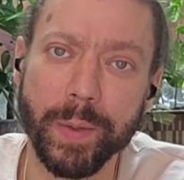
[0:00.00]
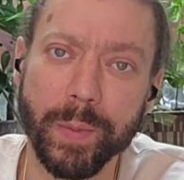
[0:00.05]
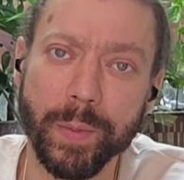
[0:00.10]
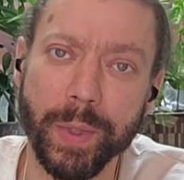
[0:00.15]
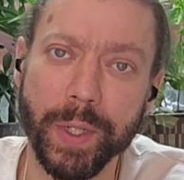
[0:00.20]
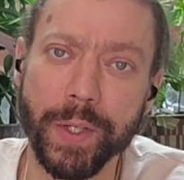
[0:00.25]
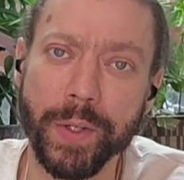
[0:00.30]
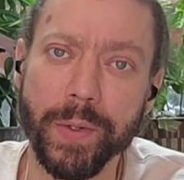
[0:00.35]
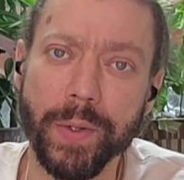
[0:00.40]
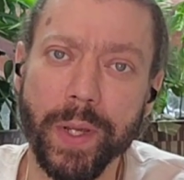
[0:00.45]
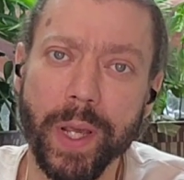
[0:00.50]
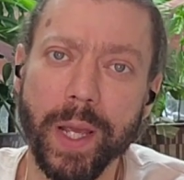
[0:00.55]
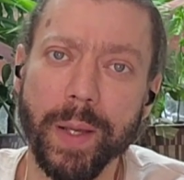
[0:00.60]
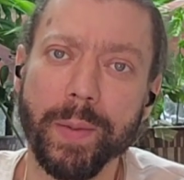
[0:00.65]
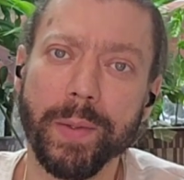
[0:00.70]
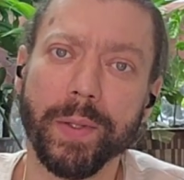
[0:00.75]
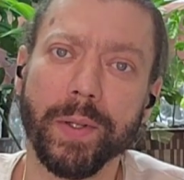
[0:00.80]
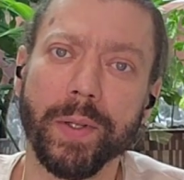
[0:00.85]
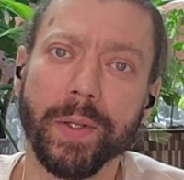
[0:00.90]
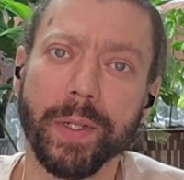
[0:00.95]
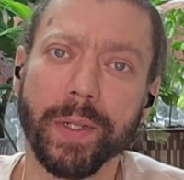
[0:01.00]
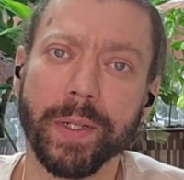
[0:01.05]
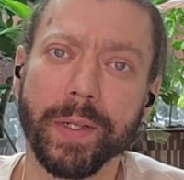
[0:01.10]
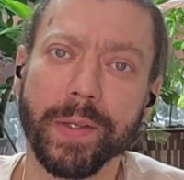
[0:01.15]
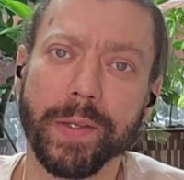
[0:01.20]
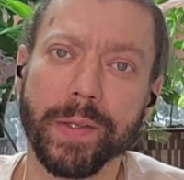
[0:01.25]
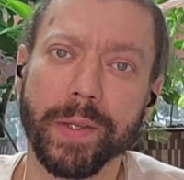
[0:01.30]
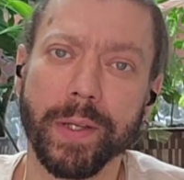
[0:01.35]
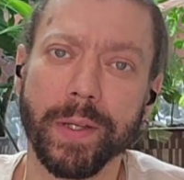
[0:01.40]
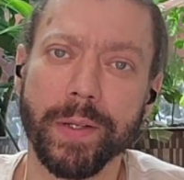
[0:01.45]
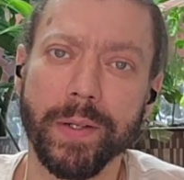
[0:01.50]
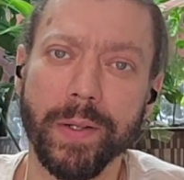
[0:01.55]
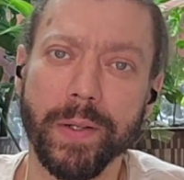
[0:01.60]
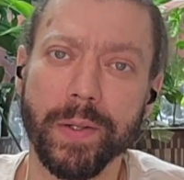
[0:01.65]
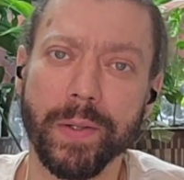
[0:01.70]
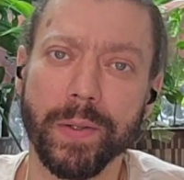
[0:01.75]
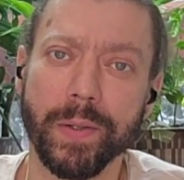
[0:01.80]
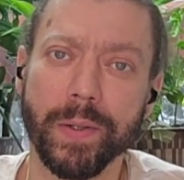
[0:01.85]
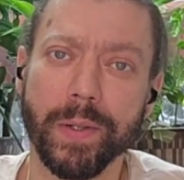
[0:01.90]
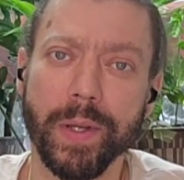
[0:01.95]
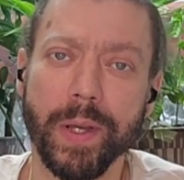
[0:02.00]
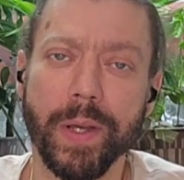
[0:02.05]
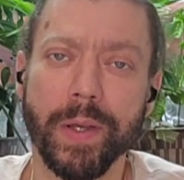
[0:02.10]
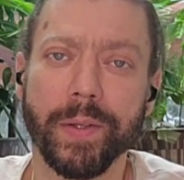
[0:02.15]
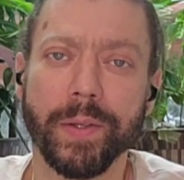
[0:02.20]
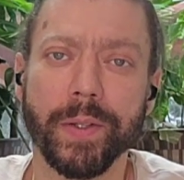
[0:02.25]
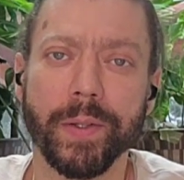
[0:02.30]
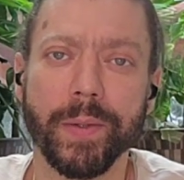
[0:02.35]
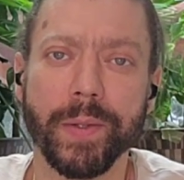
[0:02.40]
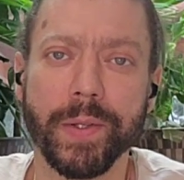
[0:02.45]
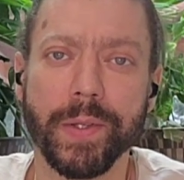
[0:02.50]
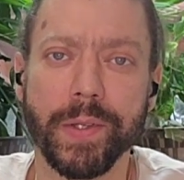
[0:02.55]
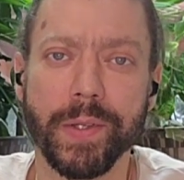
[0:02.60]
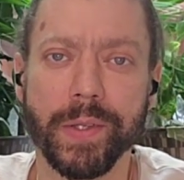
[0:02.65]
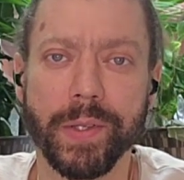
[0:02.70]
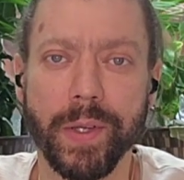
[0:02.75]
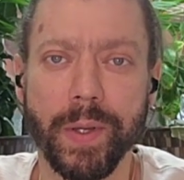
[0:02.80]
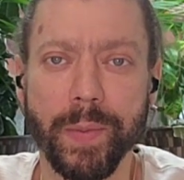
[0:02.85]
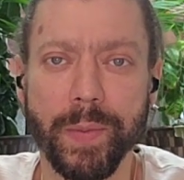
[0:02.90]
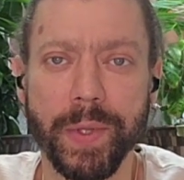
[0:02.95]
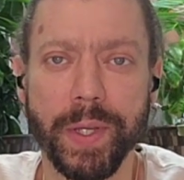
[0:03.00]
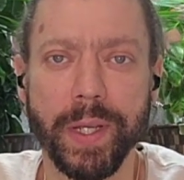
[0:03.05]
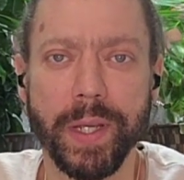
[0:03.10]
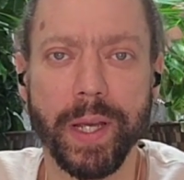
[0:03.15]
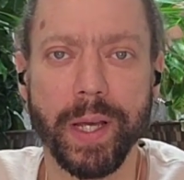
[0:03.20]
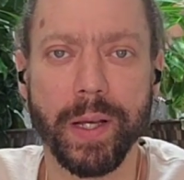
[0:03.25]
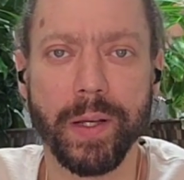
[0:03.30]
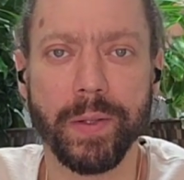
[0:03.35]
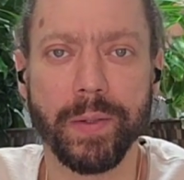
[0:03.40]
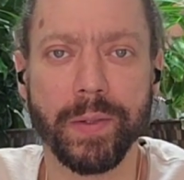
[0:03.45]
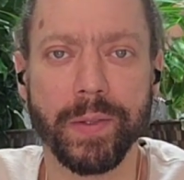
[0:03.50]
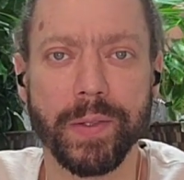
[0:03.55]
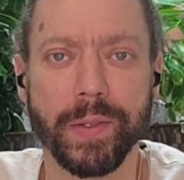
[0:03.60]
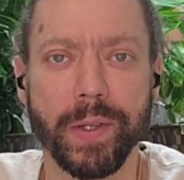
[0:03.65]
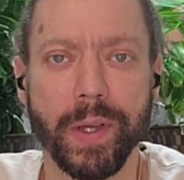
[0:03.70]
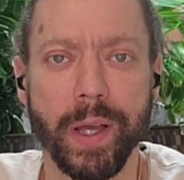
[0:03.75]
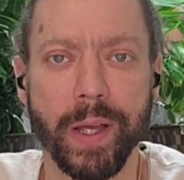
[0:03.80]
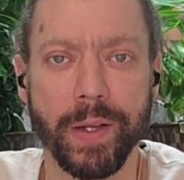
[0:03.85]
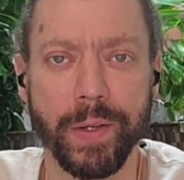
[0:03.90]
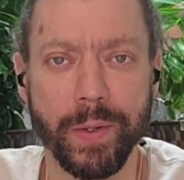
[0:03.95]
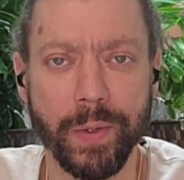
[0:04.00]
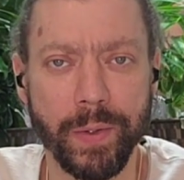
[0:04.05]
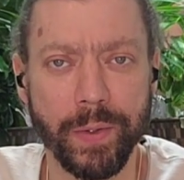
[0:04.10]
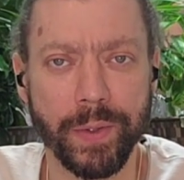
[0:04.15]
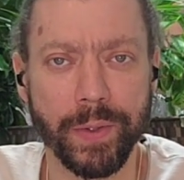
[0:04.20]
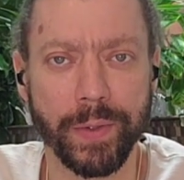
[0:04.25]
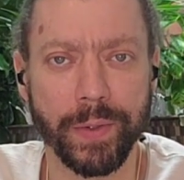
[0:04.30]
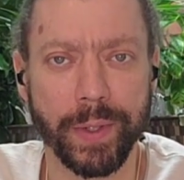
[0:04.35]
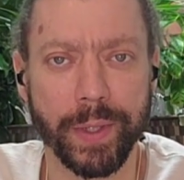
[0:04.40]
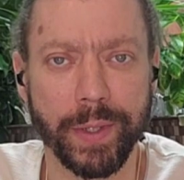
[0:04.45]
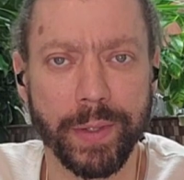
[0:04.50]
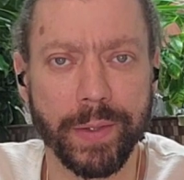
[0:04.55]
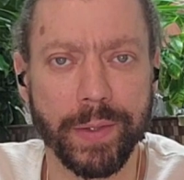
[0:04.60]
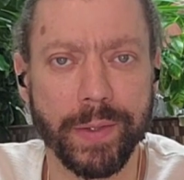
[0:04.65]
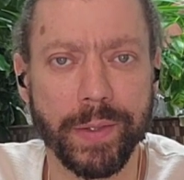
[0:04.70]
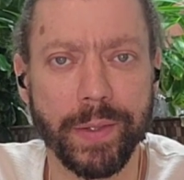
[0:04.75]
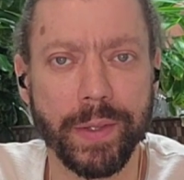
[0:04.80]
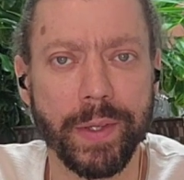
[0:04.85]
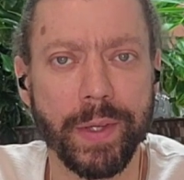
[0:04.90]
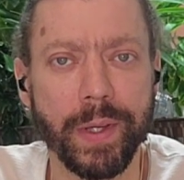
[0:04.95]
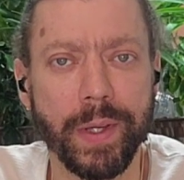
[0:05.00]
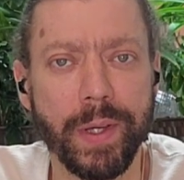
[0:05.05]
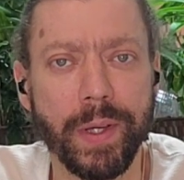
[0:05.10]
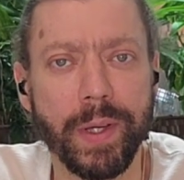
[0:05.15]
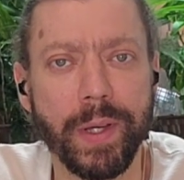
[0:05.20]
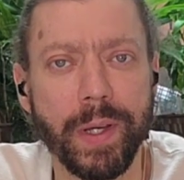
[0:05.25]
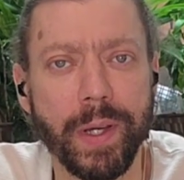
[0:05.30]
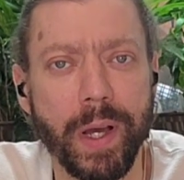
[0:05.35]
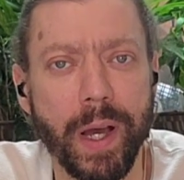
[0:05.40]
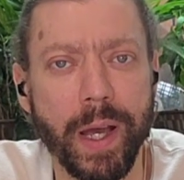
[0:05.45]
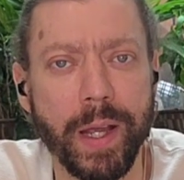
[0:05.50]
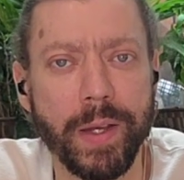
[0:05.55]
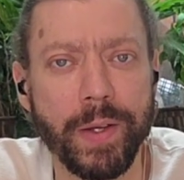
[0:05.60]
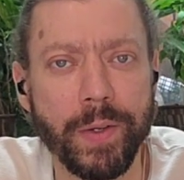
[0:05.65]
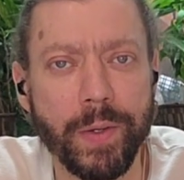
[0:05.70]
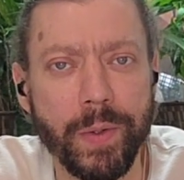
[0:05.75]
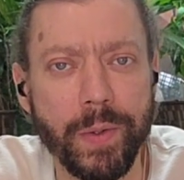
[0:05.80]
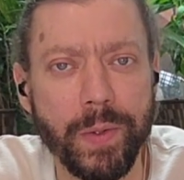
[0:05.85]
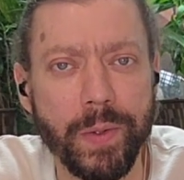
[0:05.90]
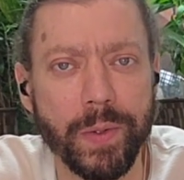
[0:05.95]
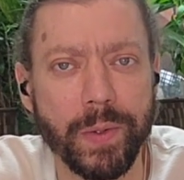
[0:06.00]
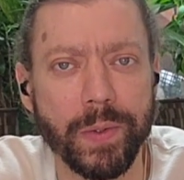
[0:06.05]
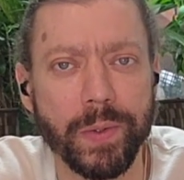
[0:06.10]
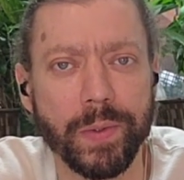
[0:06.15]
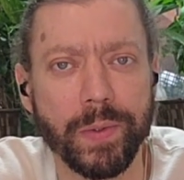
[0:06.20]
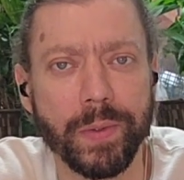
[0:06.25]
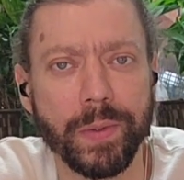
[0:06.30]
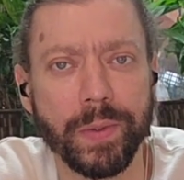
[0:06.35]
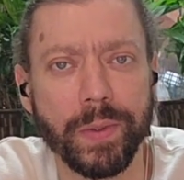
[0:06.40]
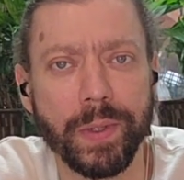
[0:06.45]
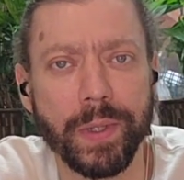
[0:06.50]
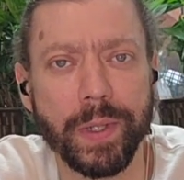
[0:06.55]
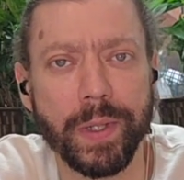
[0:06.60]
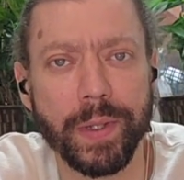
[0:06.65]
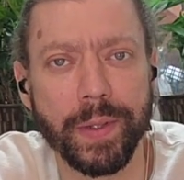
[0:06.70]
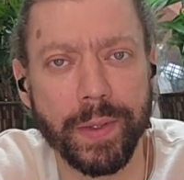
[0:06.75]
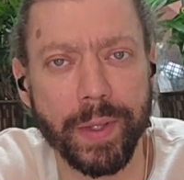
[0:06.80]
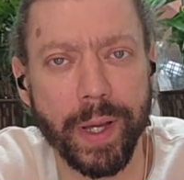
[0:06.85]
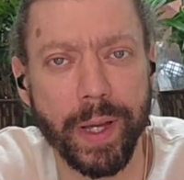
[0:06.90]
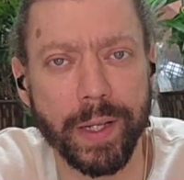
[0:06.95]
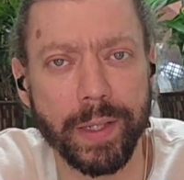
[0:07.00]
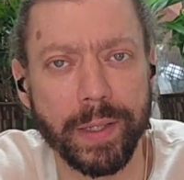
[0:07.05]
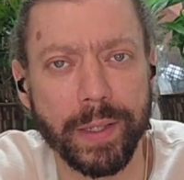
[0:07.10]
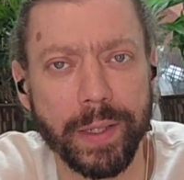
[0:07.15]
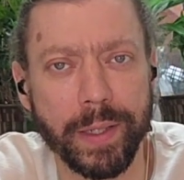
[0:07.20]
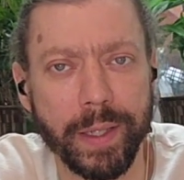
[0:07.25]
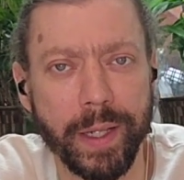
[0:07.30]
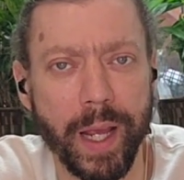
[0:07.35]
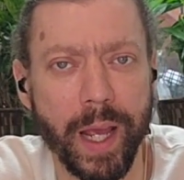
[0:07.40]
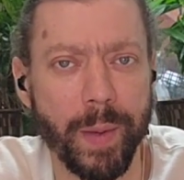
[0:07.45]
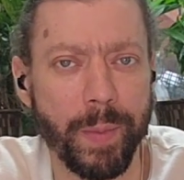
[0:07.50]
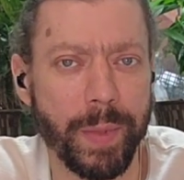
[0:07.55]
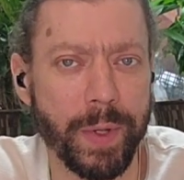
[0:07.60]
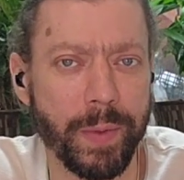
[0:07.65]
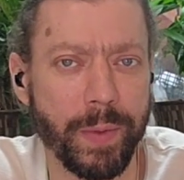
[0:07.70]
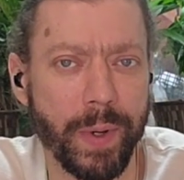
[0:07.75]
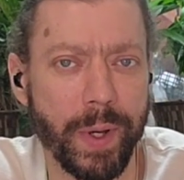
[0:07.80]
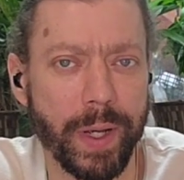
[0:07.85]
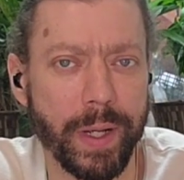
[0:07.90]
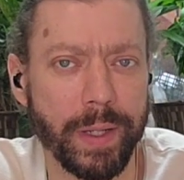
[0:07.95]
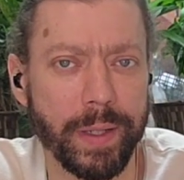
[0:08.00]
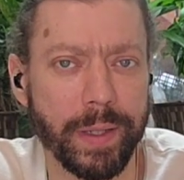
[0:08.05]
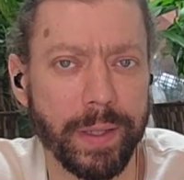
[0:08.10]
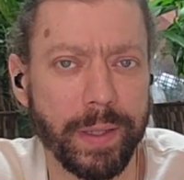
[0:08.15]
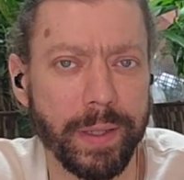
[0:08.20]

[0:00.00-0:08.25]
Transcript: But you came along and said, no, there is something else I know there is. I know that can't be right.